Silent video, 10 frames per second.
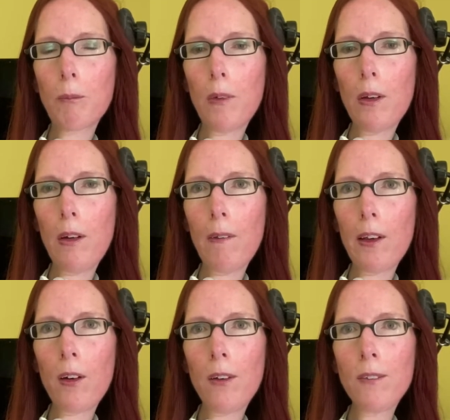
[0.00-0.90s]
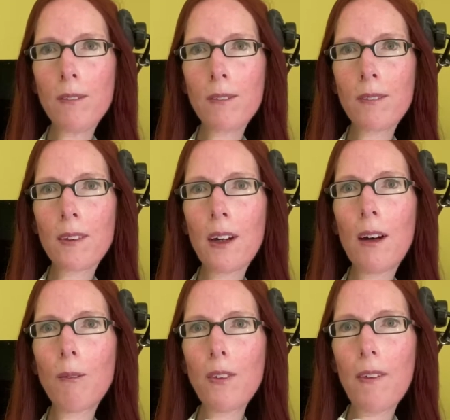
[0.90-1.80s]
early on
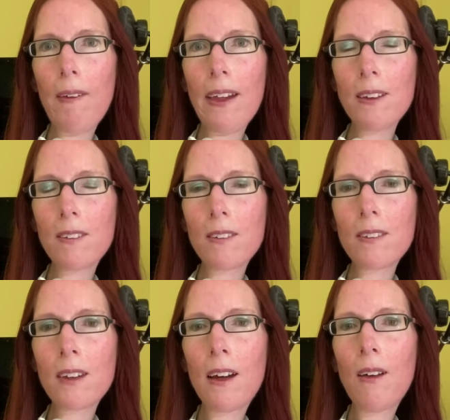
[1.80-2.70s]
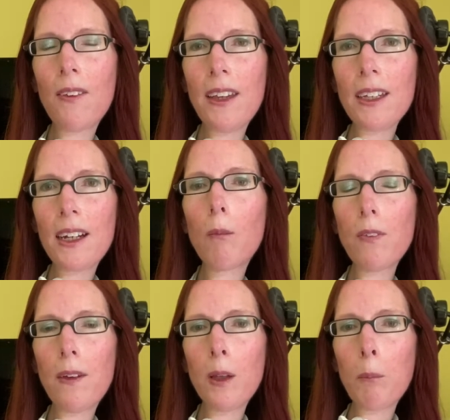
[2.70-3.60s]
to the latest thing. So
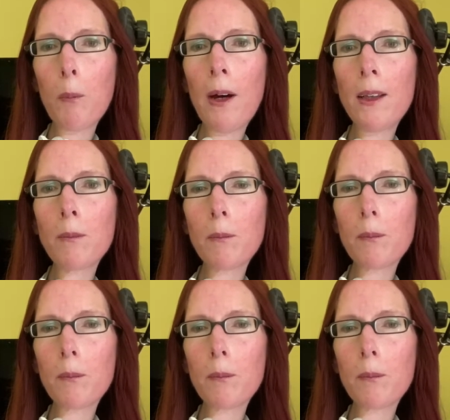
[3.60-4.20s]
number 1